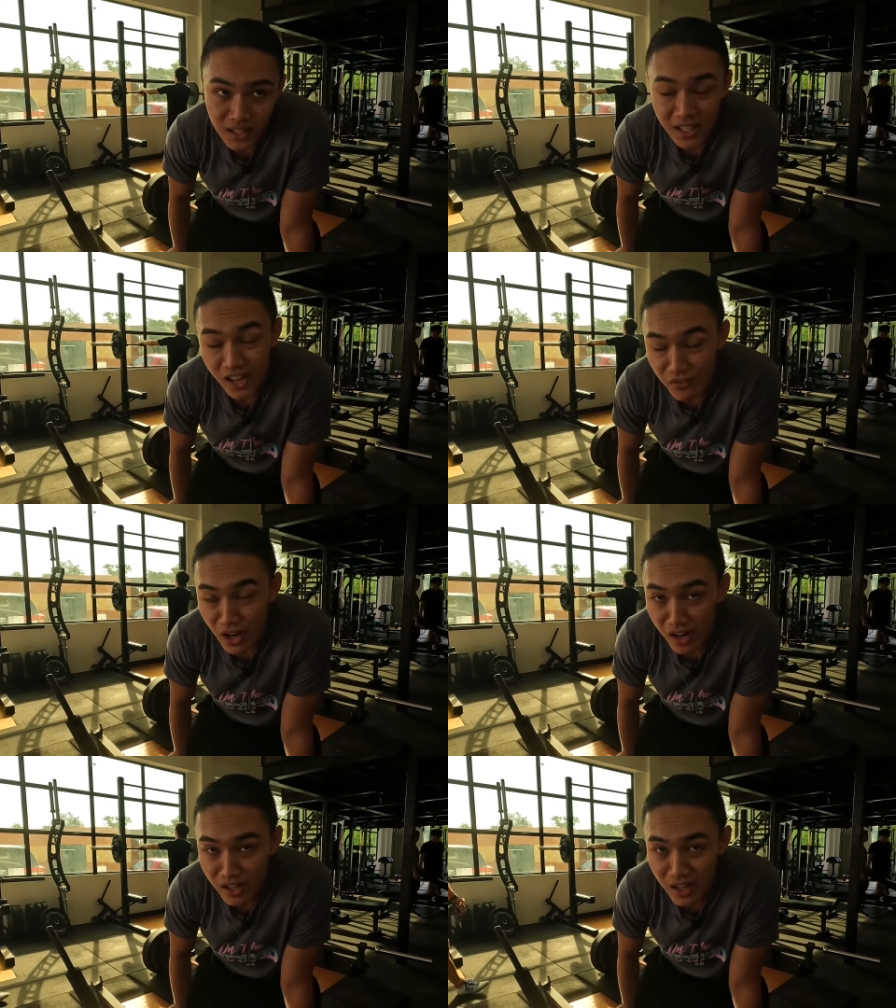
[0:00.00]
If
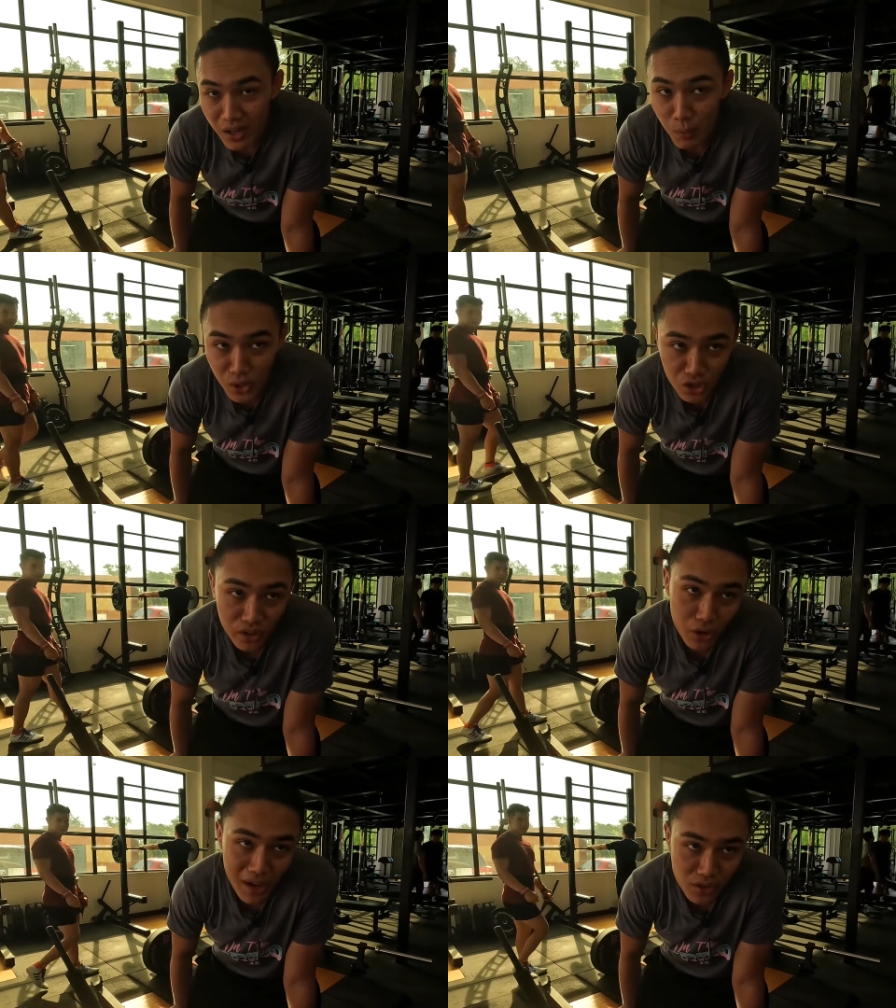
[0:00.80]
not, make sure that
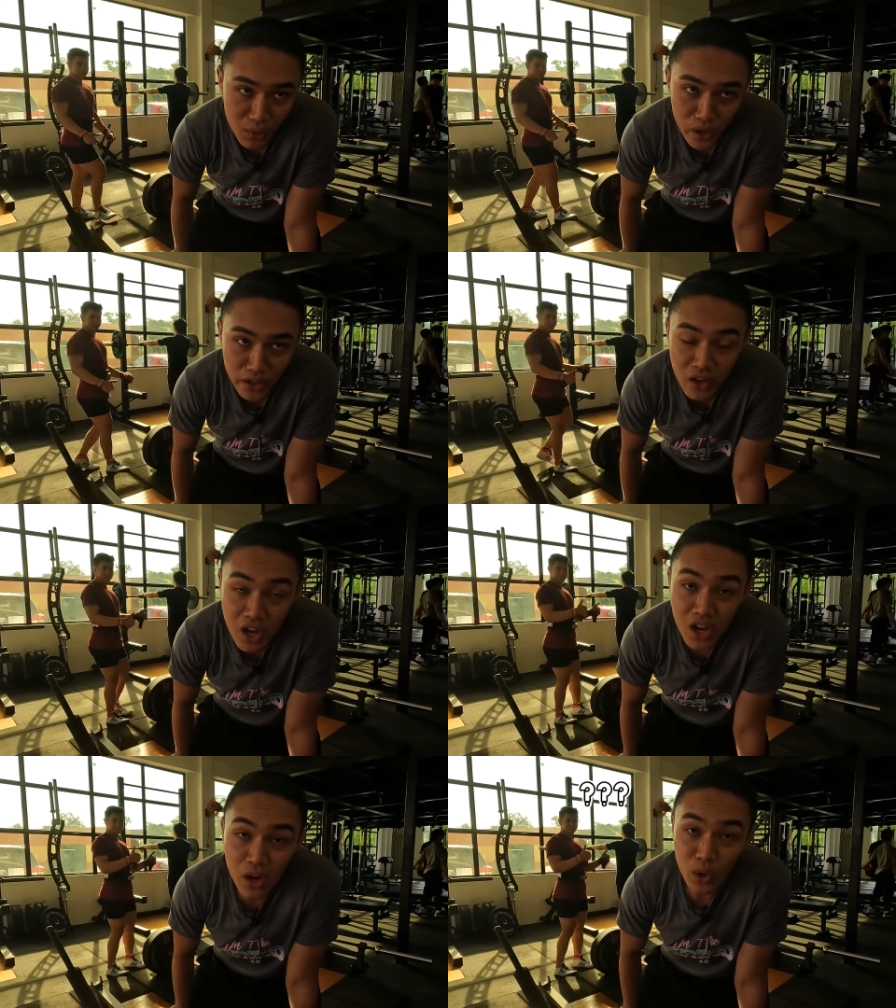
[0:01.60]
you have someone
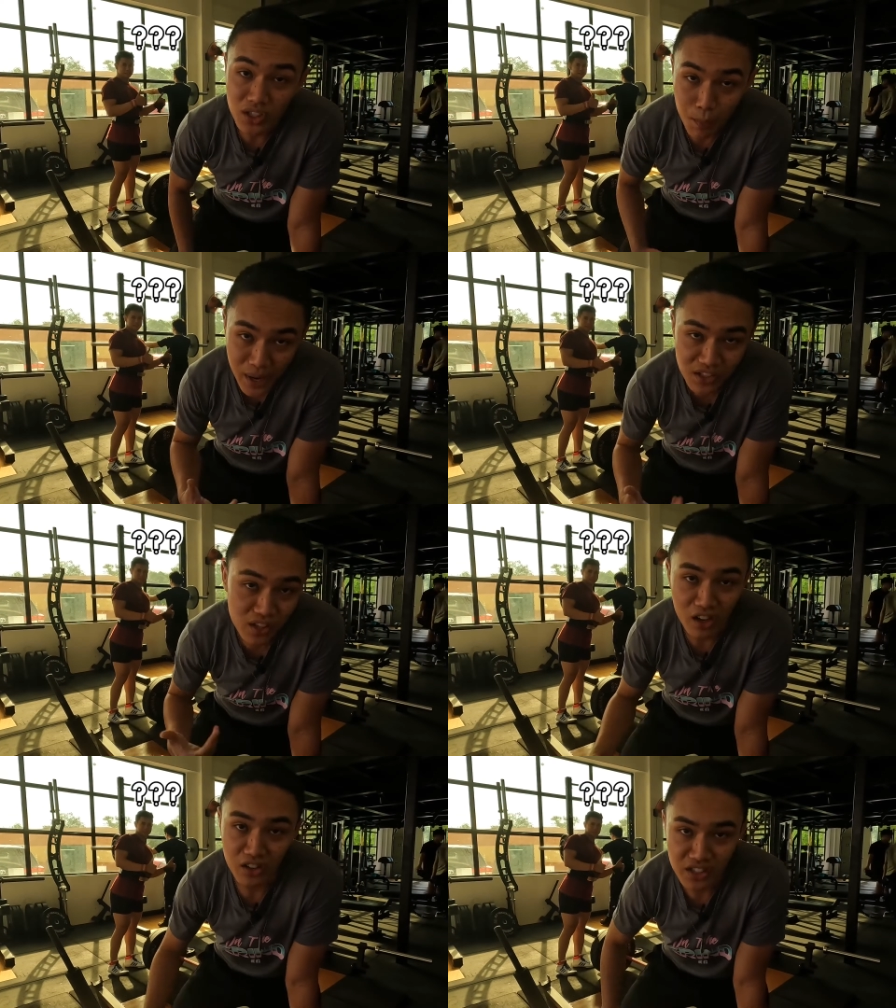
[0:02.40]
who has a basic
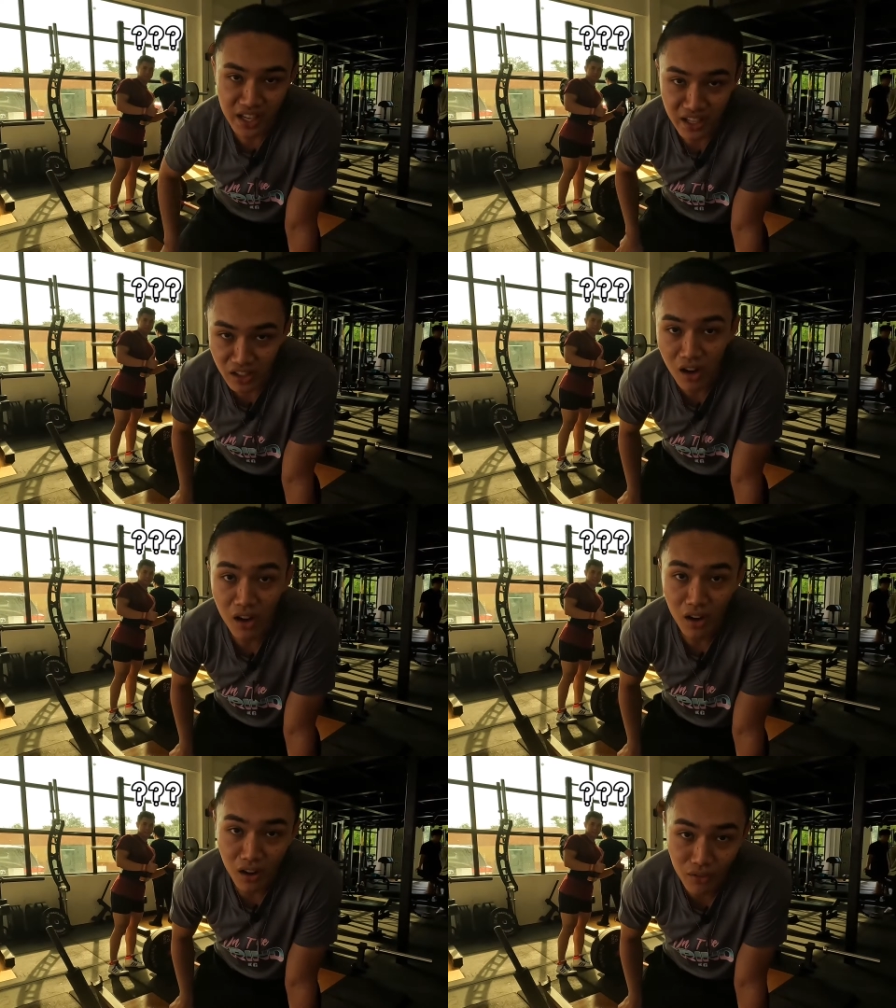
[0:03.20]
understanding
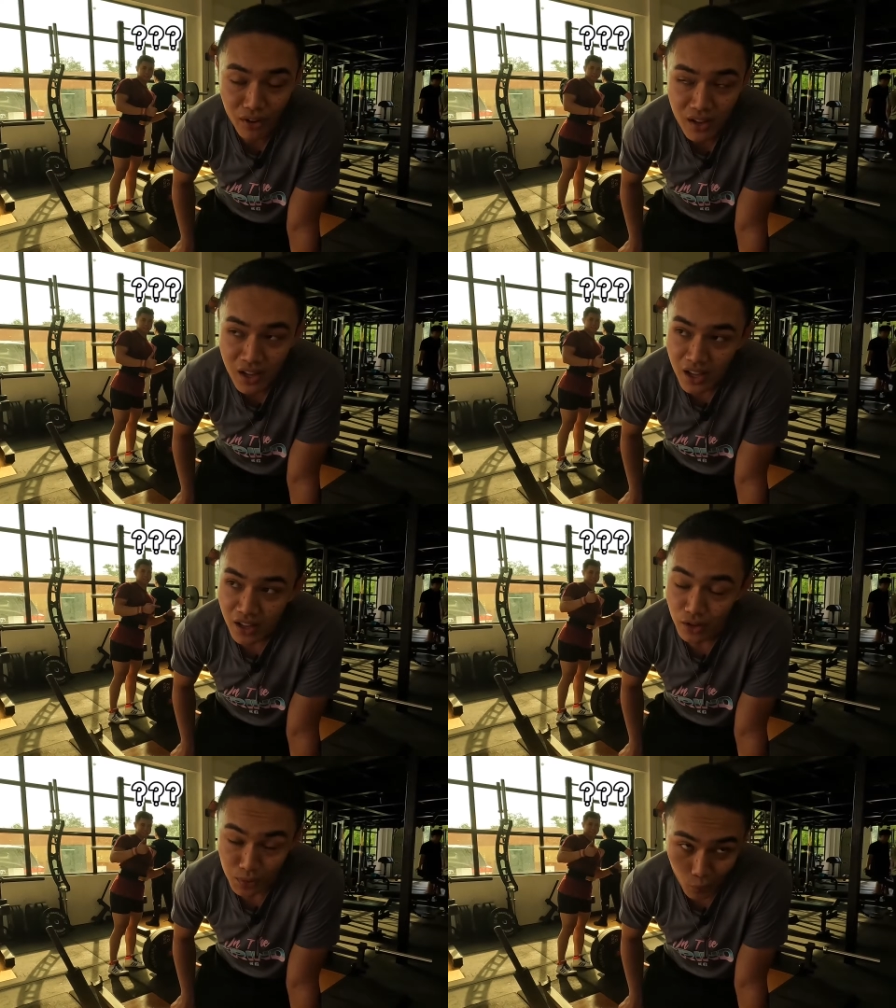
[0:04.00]
of
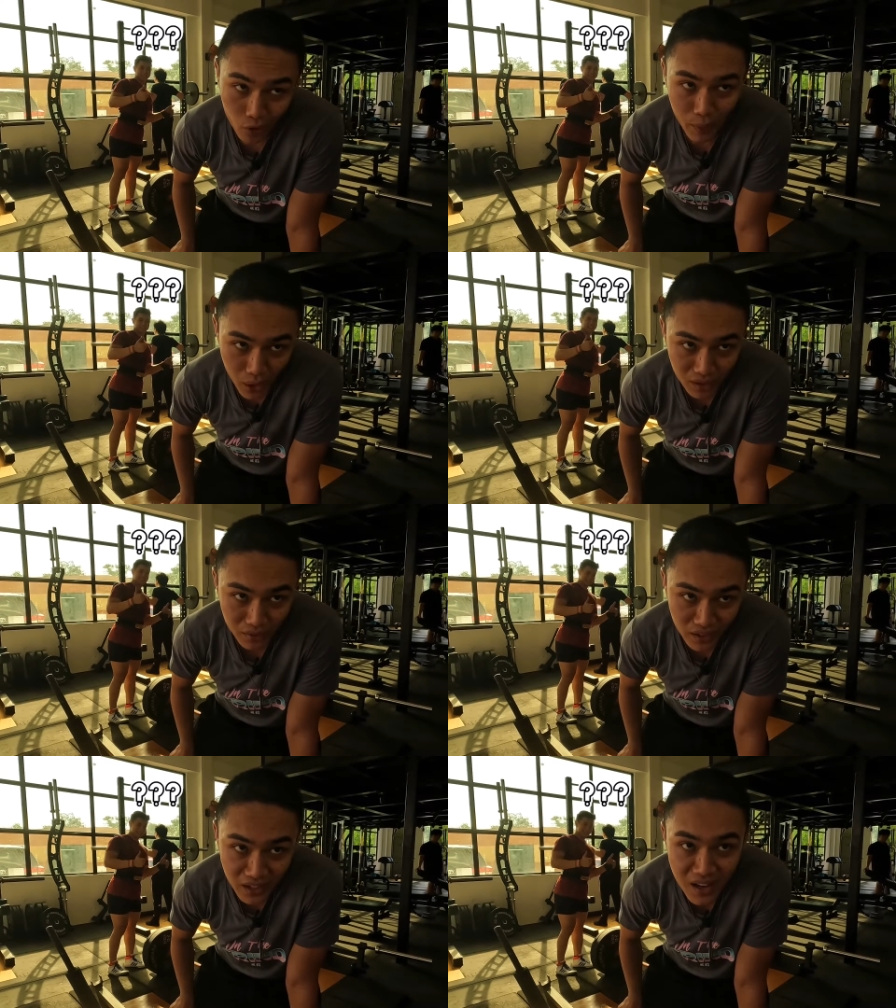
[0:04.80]
the sport of
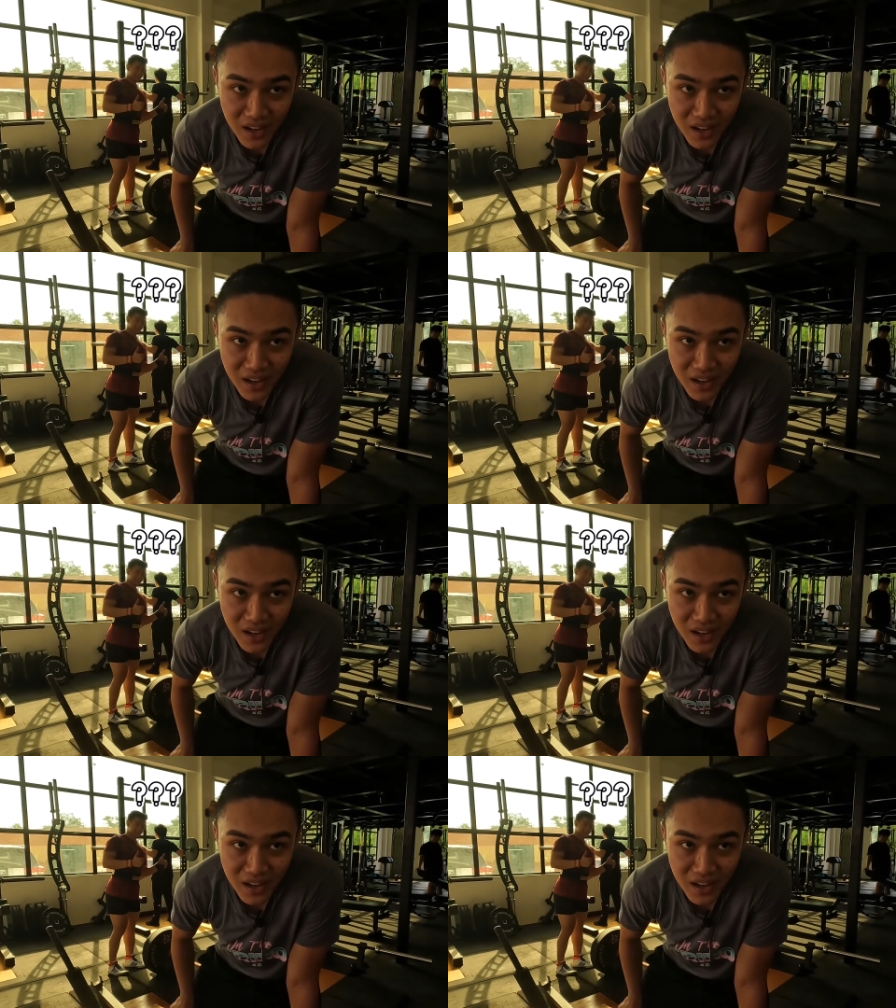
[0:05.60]
powerlifting